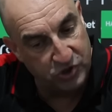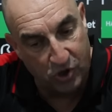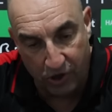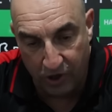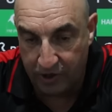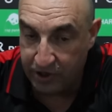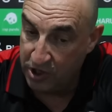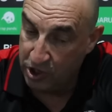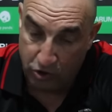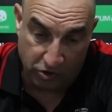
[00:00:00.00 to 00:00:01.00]
was good,
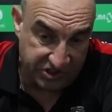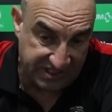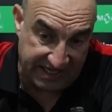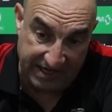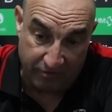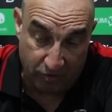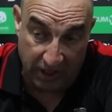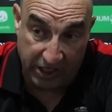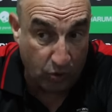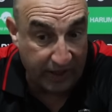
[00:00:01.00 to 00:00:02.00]
you could see they're
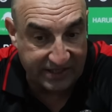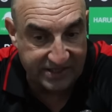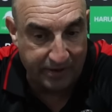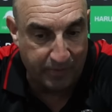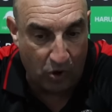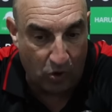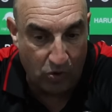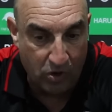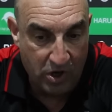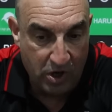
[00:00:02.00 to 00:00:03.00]
really quick to the ball.
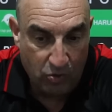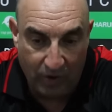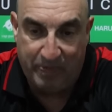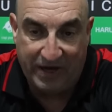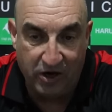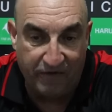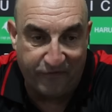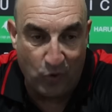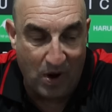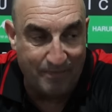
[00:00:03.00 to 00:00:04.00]
We'd been off
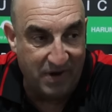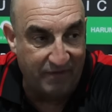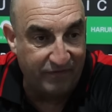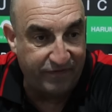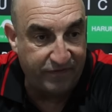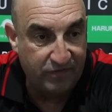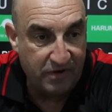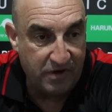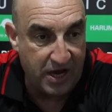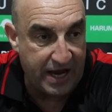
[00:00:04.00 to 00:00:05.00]
for 1 month,
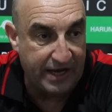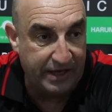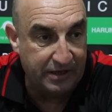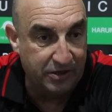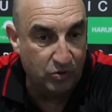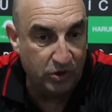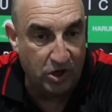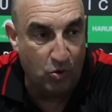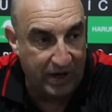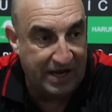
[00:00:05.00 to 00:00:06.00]
and you
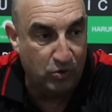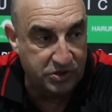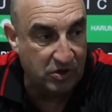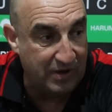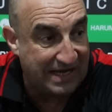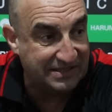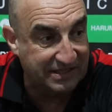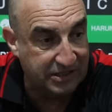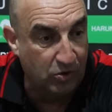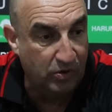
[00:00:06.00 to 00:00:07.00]
know, we also had to
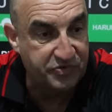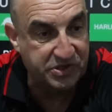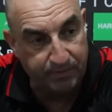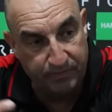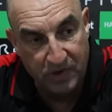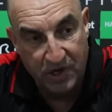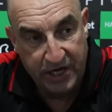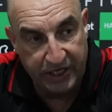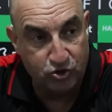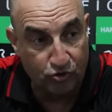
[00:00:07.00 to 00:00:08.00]
deal with some
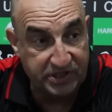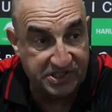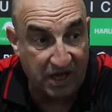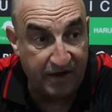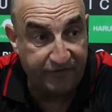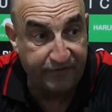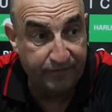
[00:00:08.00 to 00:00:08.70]
injury stuff